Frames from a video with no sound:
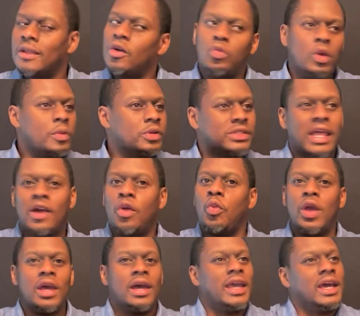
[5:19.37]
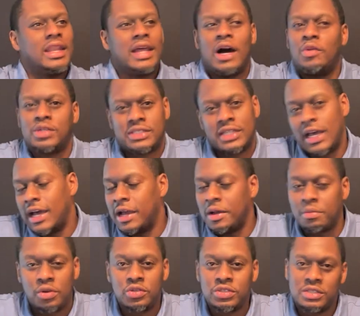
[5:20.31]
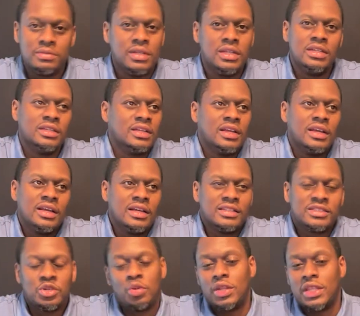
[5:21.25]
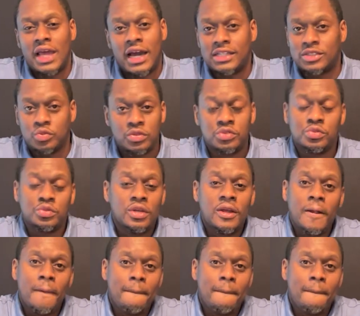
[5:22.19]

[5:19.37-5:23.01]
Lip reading: We was like way ahead of our time, bro, to be totally honest with you.